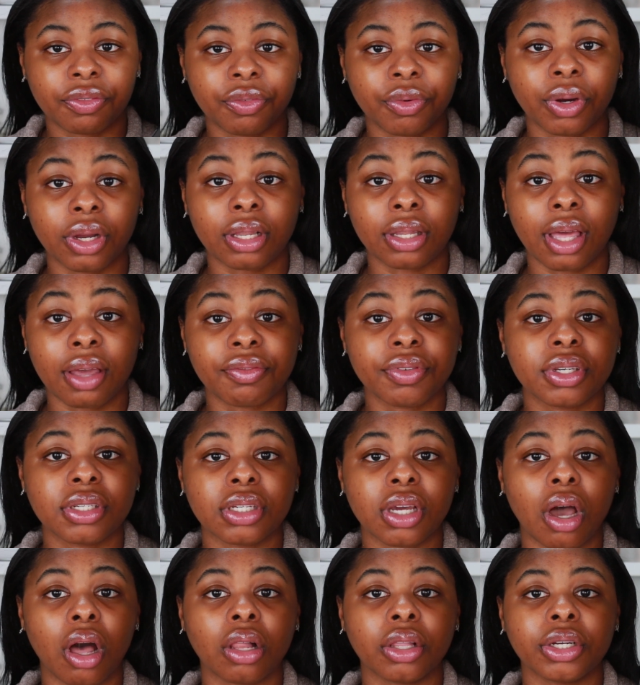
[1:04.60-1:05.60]
for
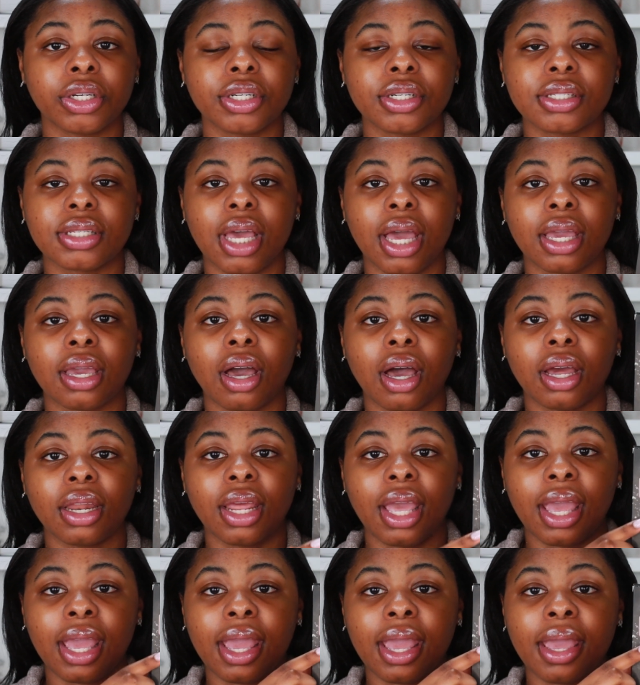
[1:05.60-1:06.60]
$11, I got
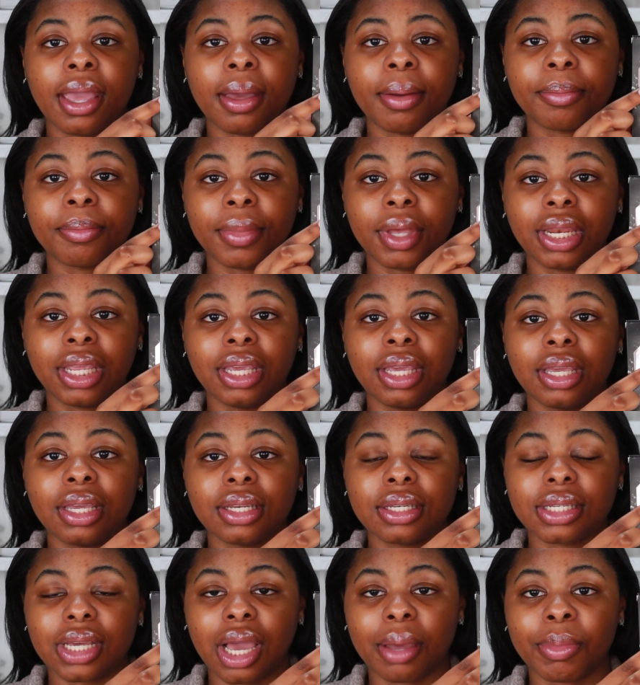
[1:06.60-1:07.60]
a mini
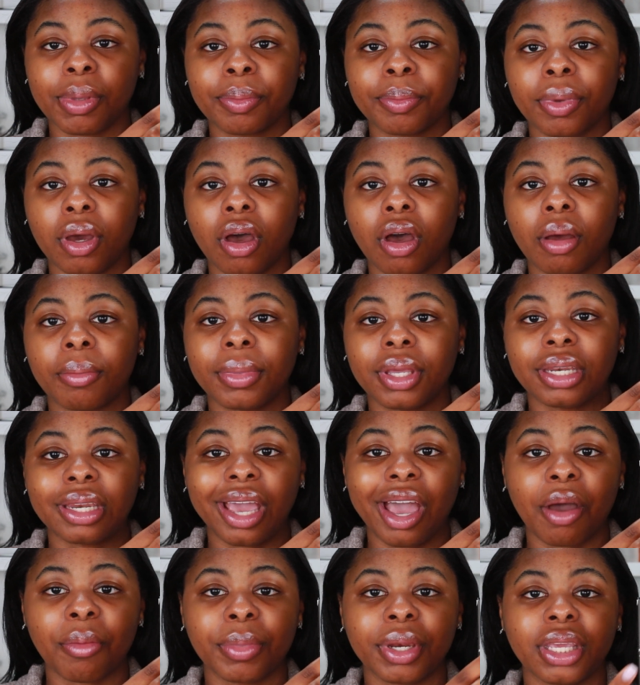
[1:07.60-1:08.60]
Diamond Balm in
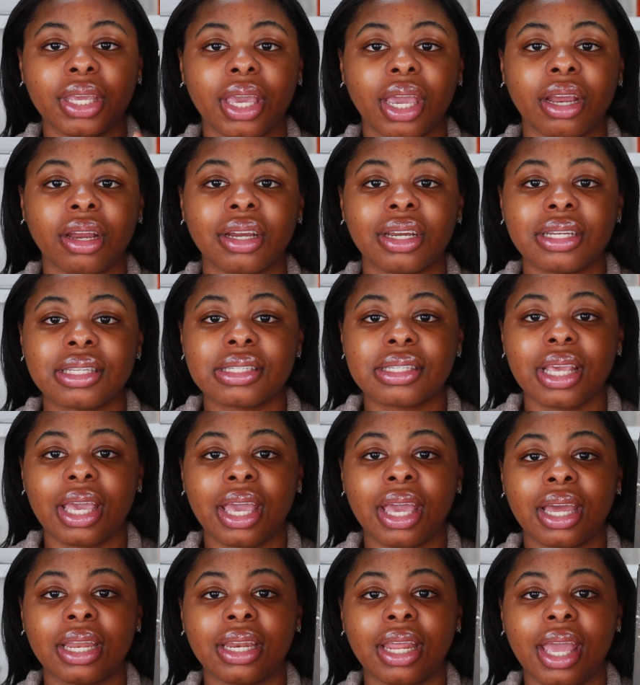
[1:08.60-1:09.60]
How Many Carats
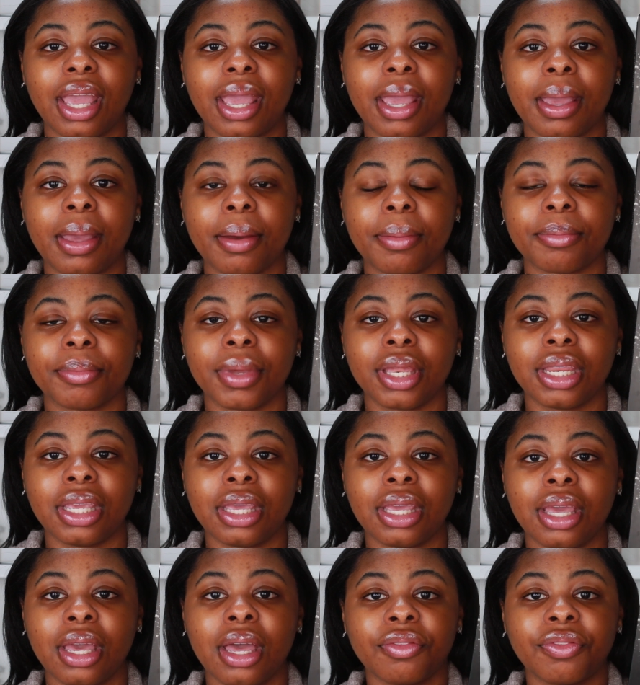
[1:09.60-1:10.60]
and a
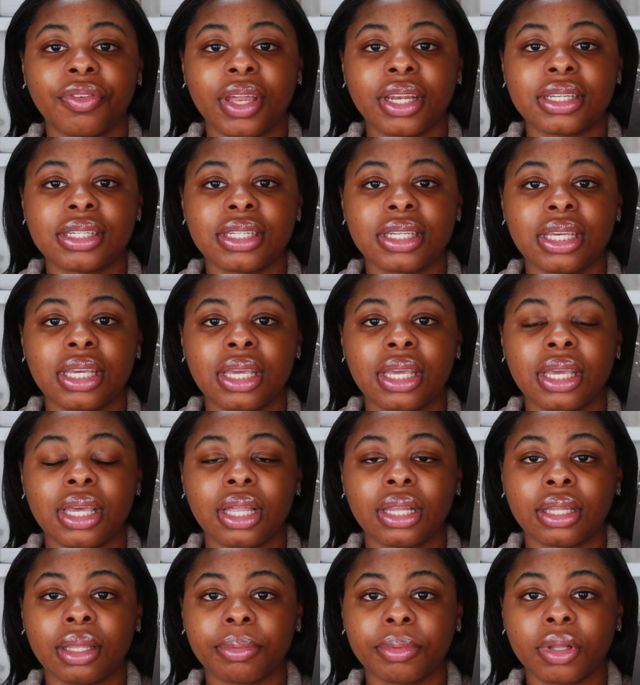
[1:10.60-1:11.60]
mini Fenty
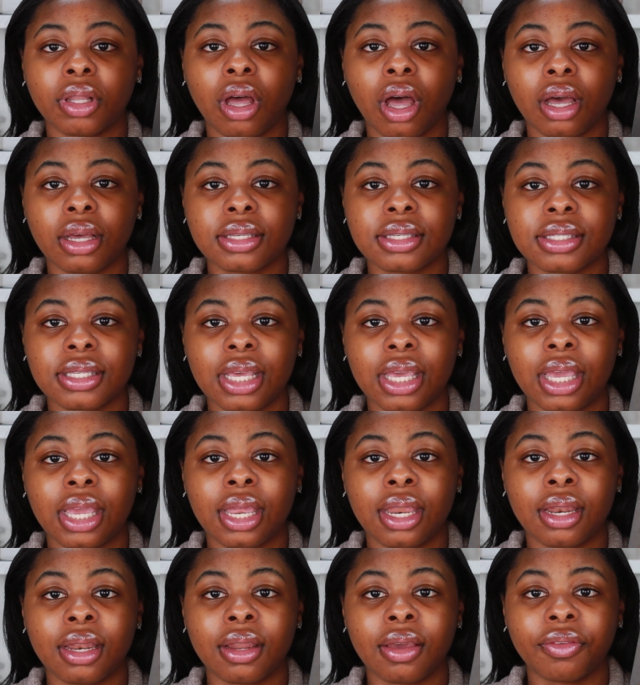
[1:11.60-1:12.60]
lip gloss
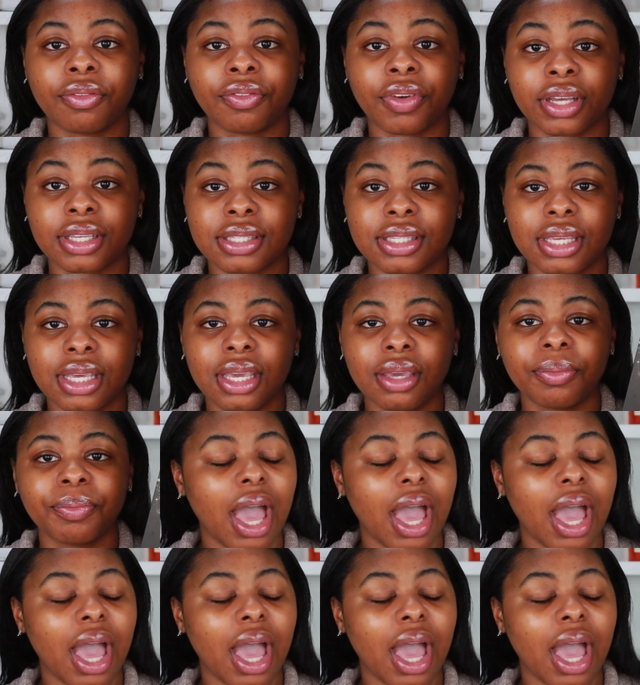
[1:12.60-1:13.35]
in Fussy.